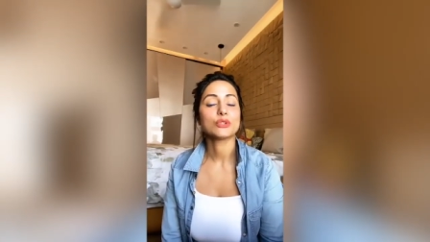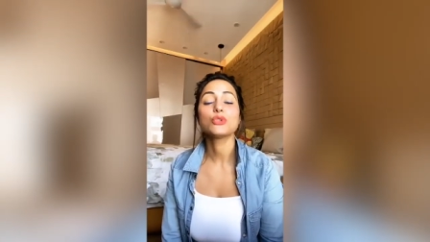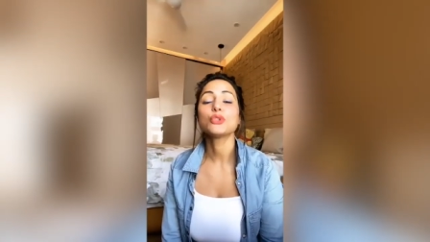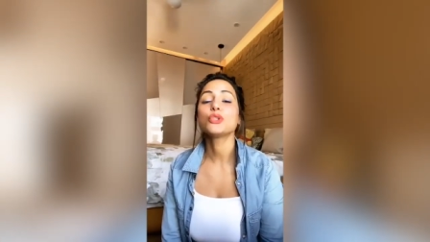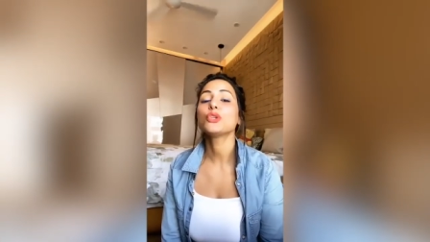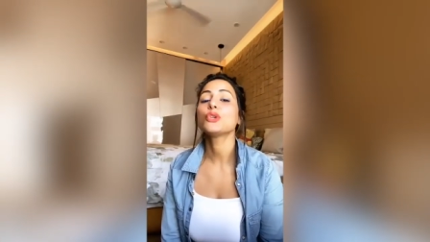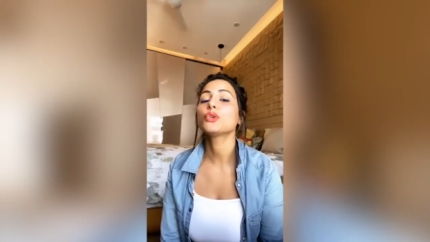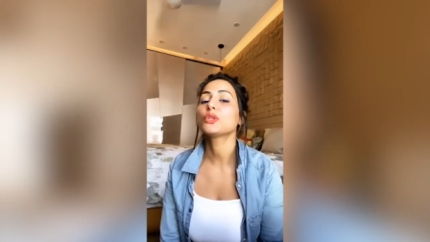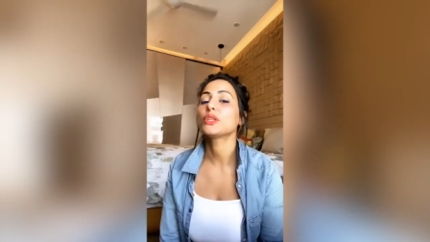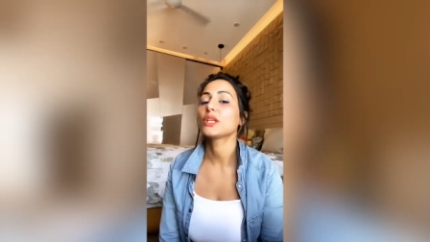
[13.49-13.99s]

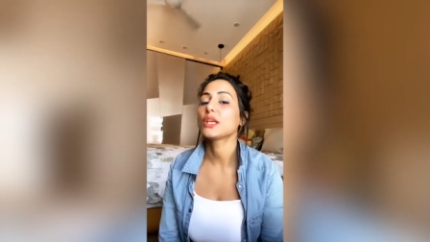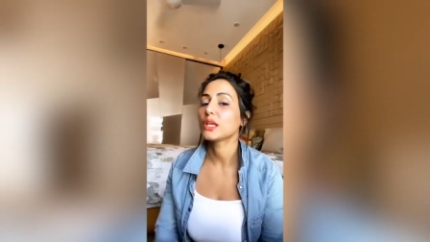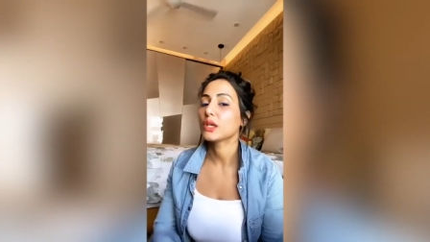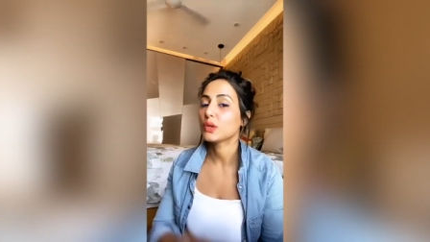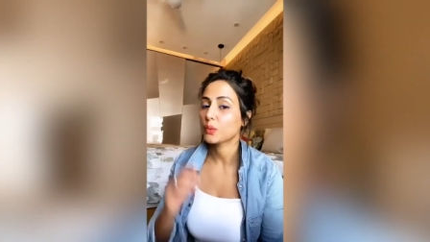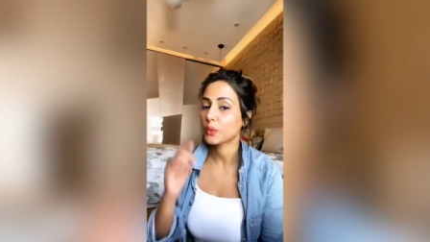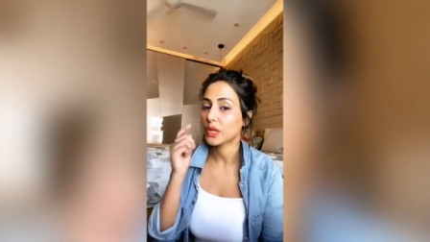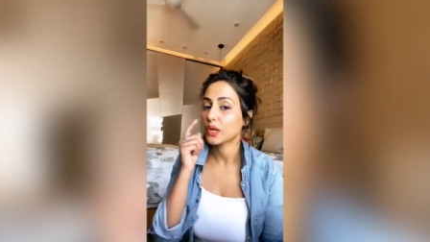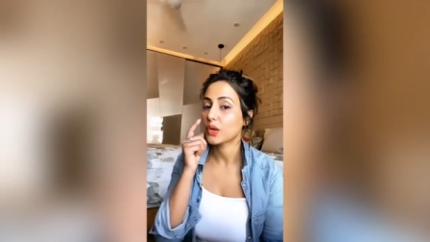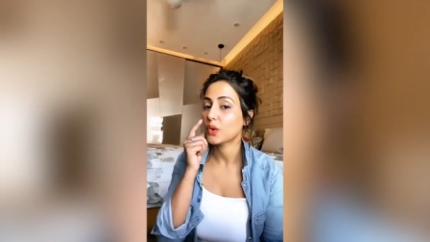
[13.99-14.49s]
who do you
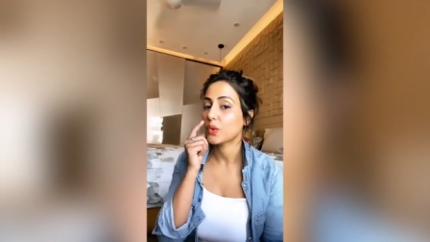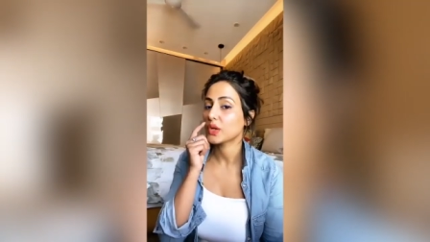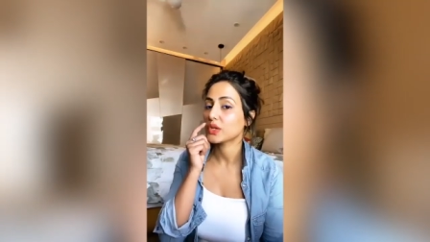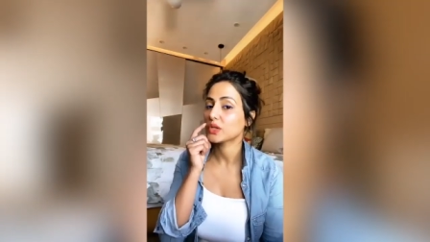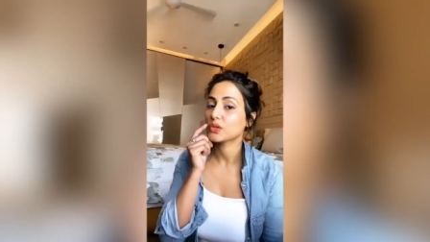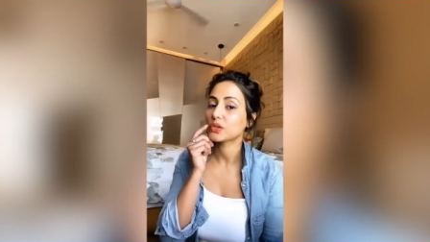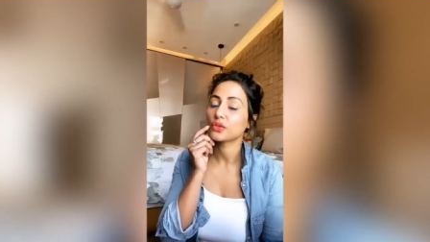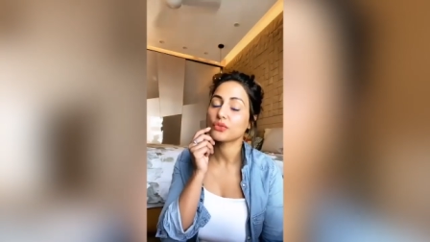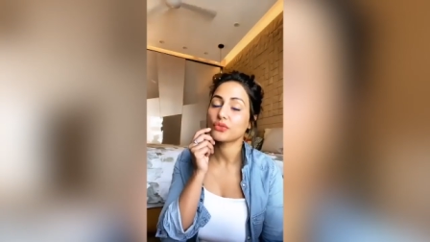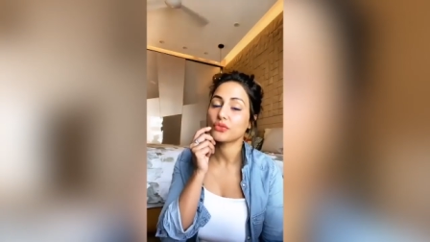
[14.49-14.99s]
think will go
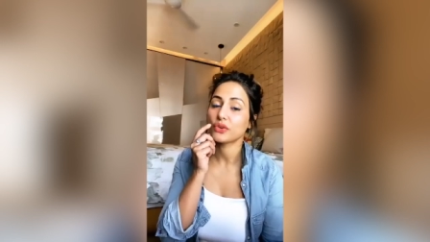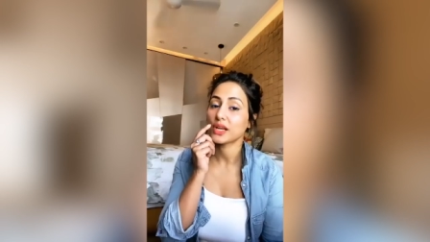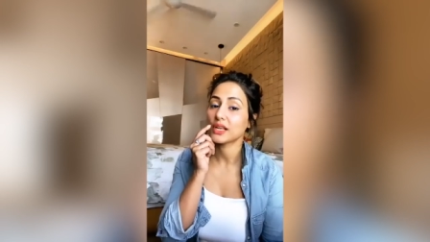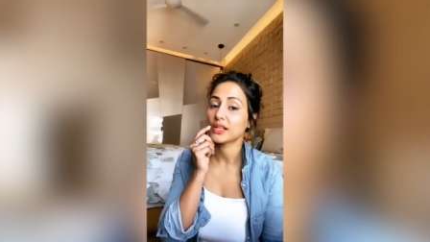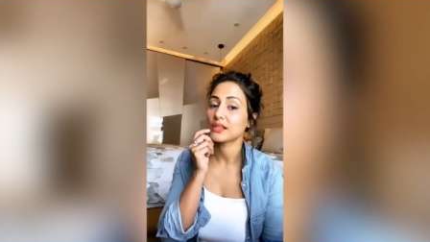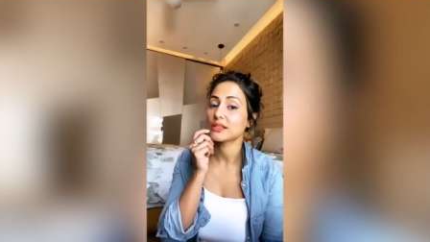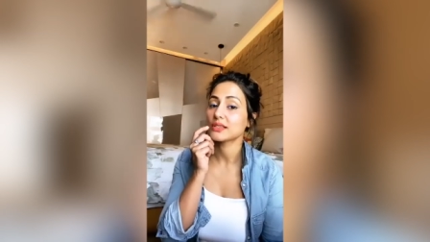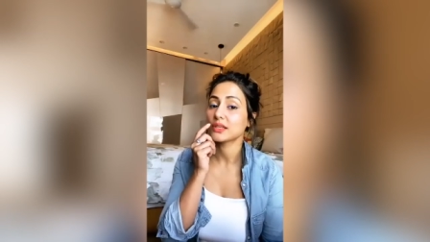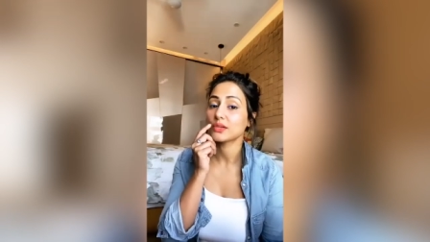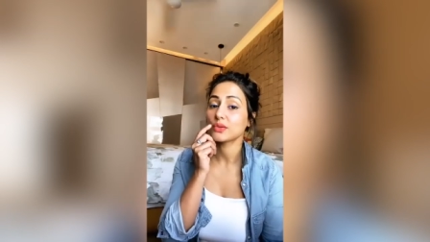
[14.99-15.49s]
into the
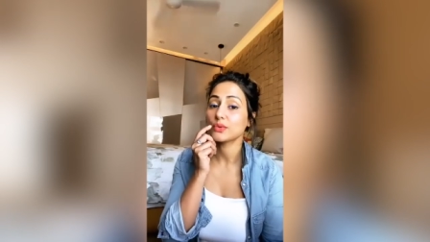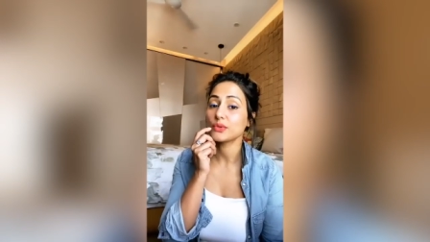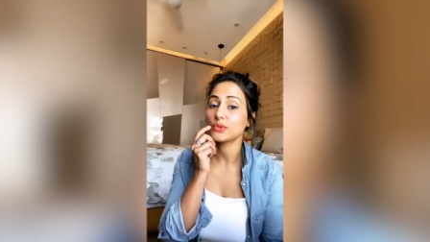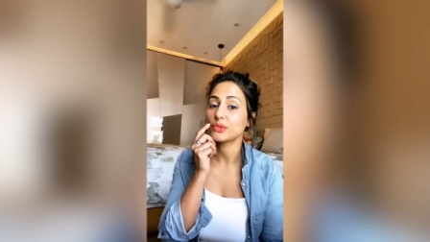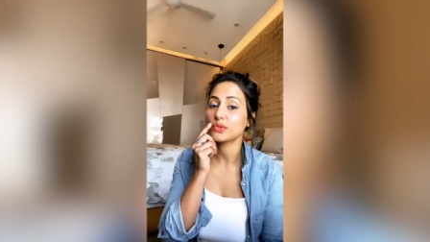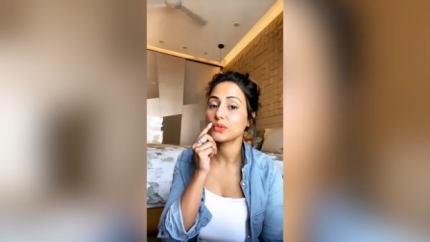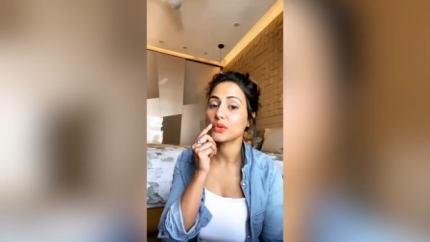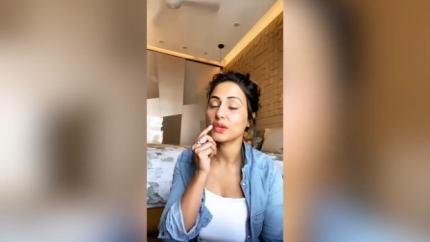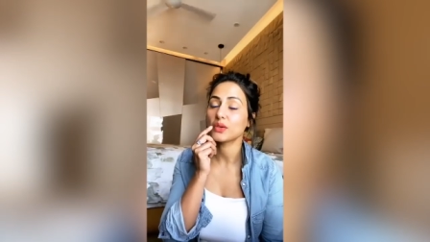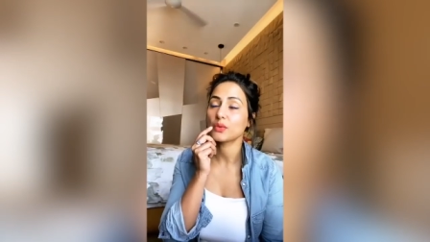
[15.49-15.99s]
finals and
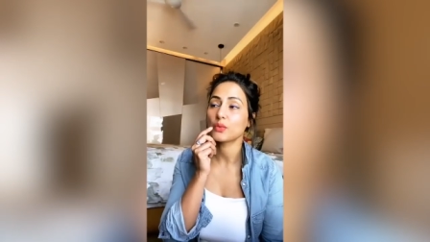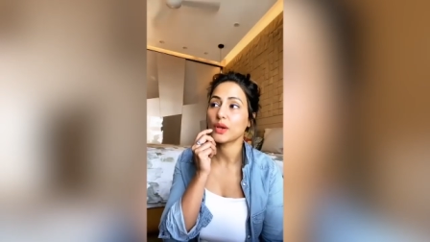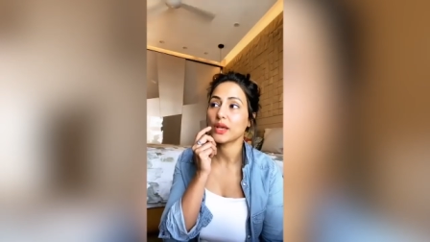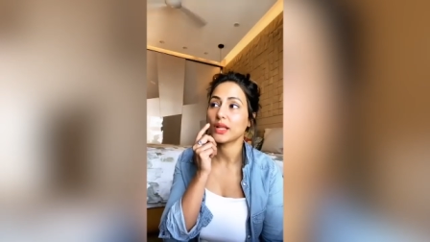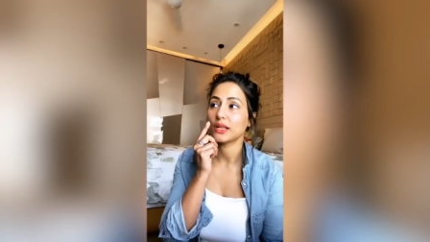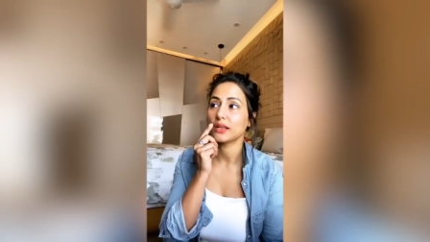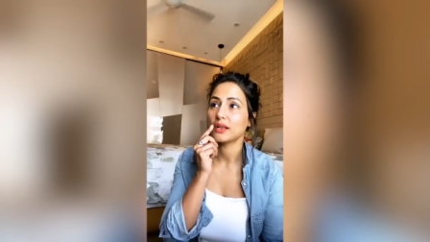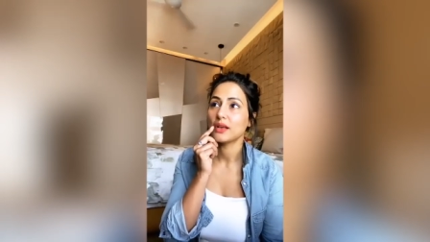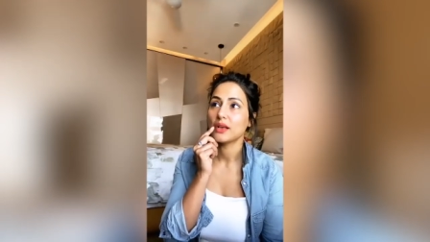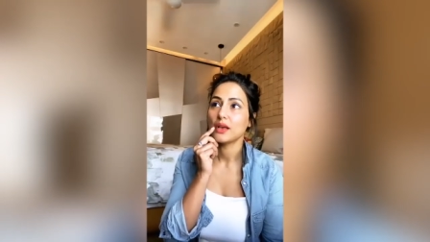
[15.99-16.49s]
who's doing
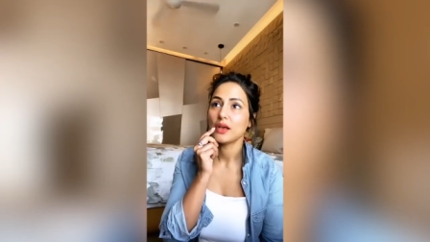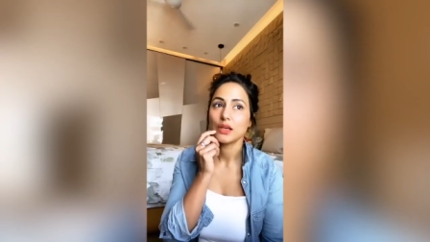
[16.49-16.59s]
well.